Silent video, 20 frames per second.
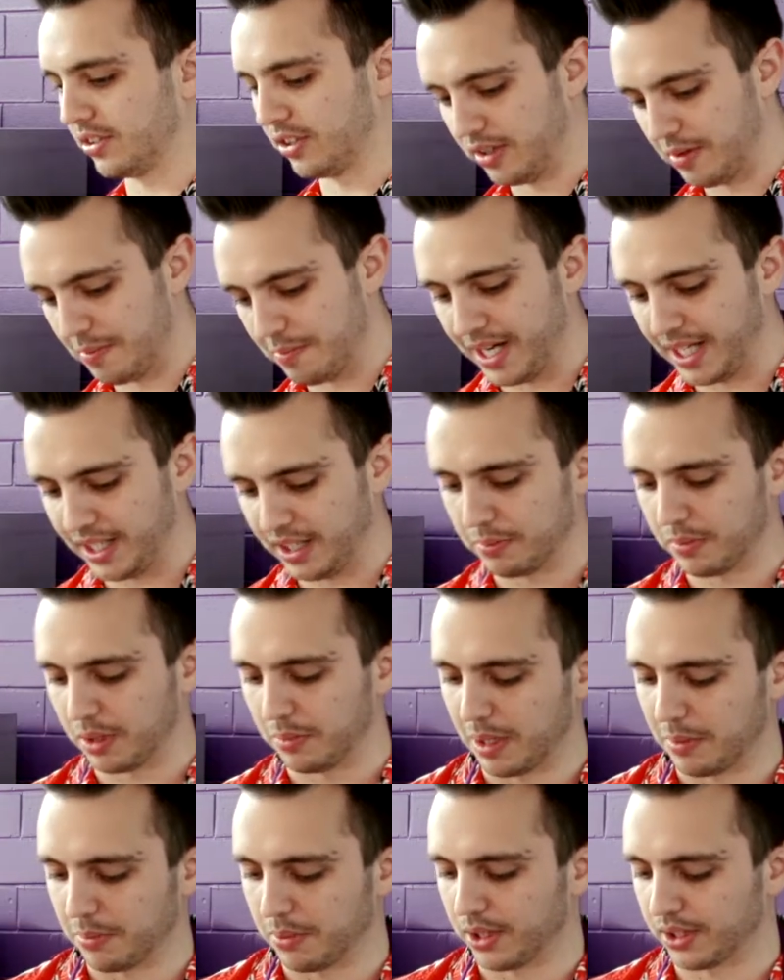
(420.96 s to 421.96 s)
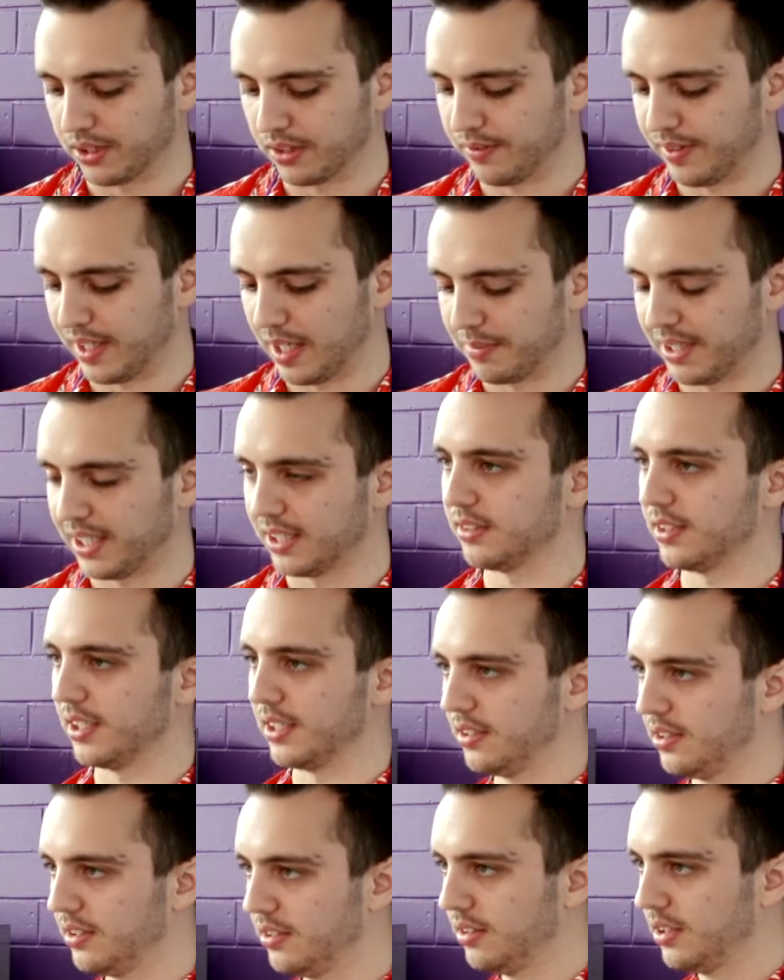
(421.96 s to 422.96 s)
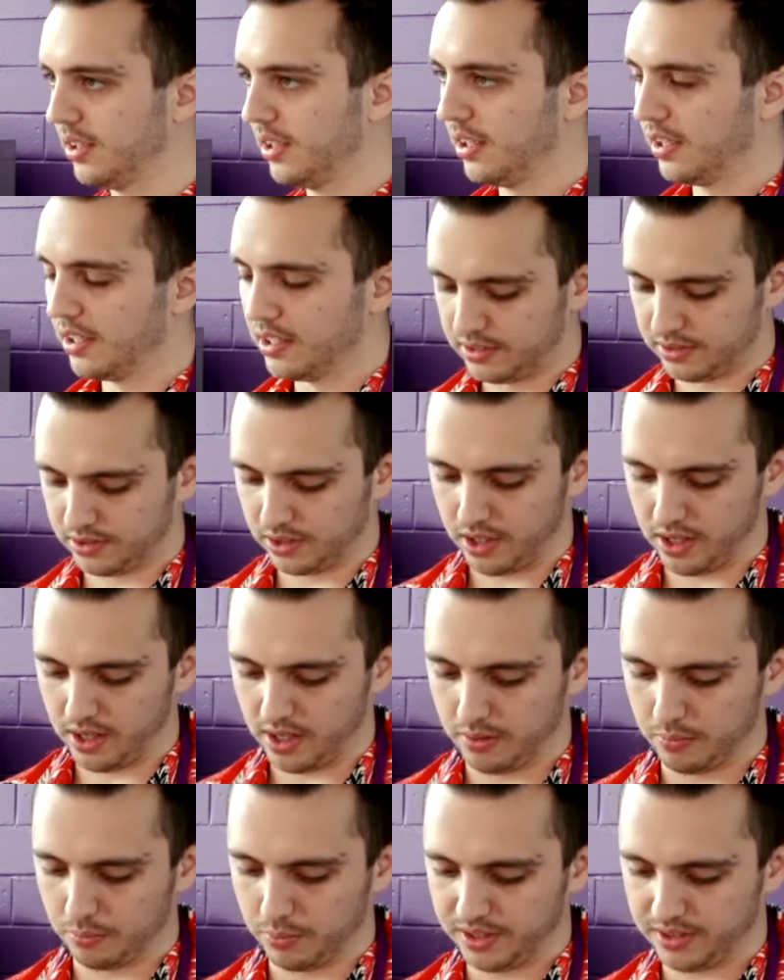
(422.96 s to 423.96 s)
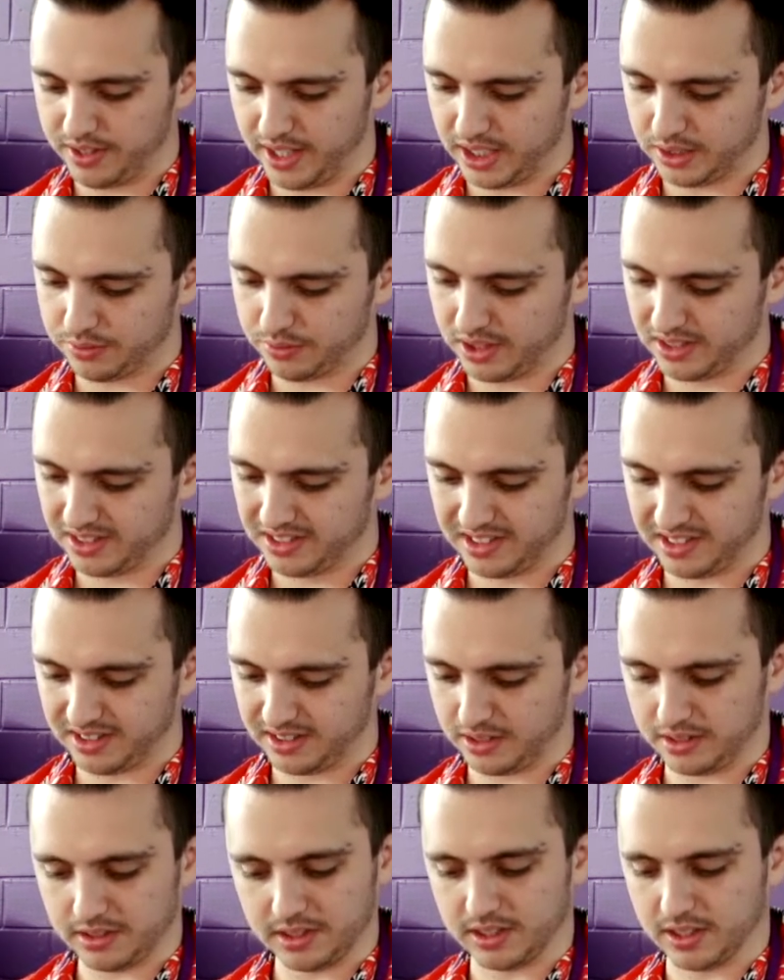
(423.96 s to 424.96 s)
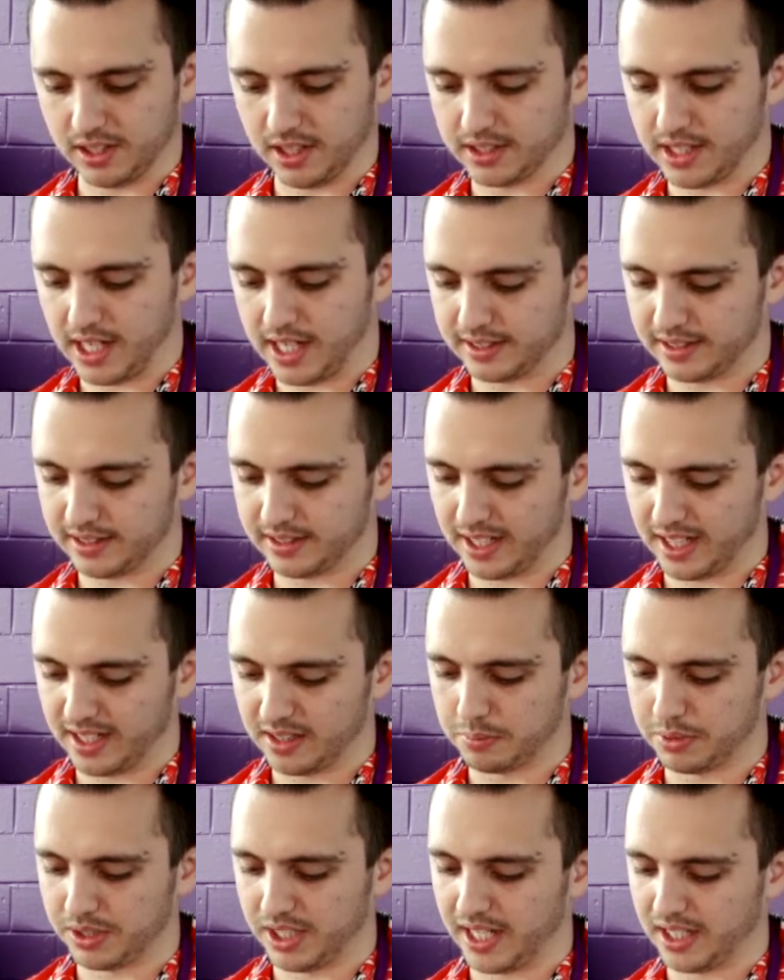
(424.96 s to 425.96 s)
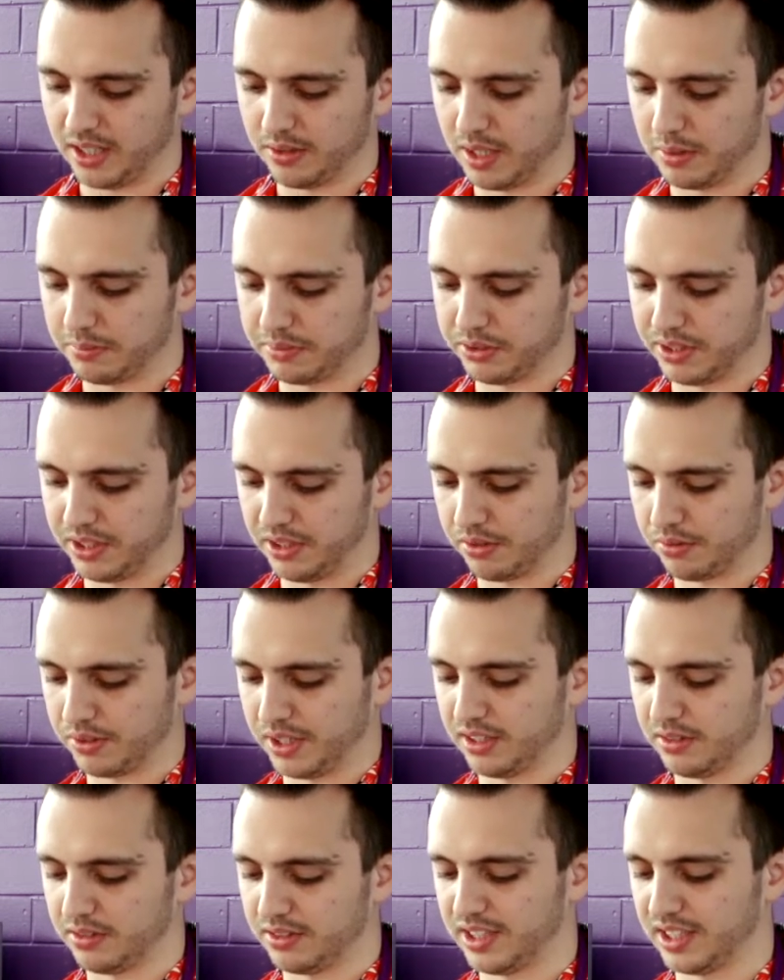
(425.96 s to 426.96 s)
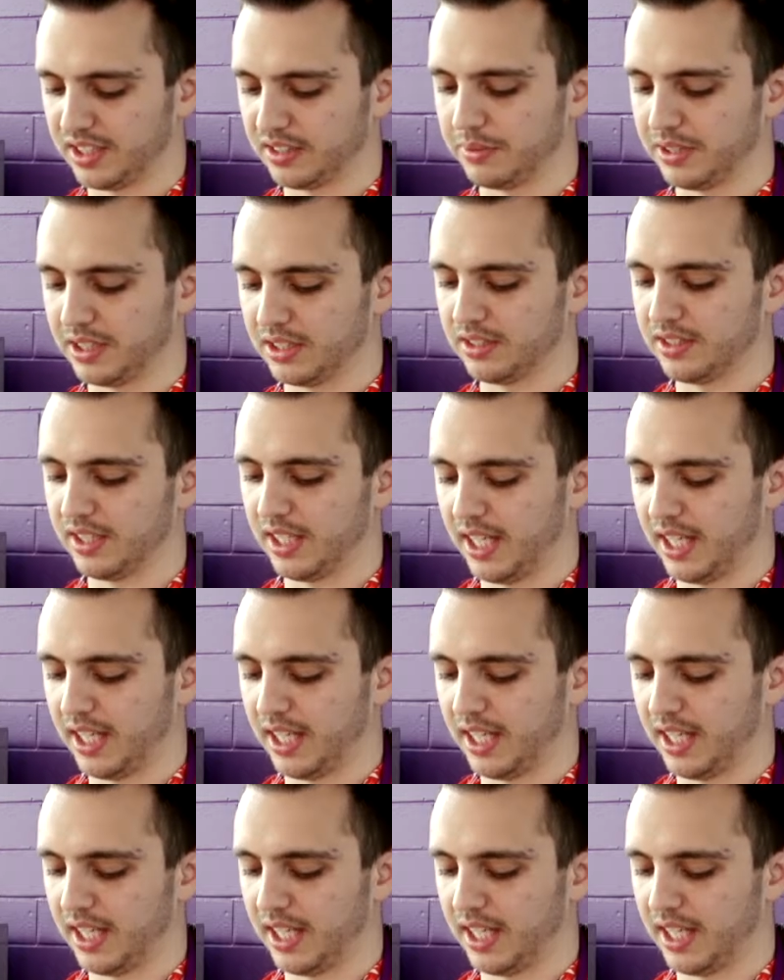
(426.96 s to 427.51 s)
go to medium on my burger, if that makes sense. So with these ones, you know, I'd say it'd be anywhere between 3 to 6 minutes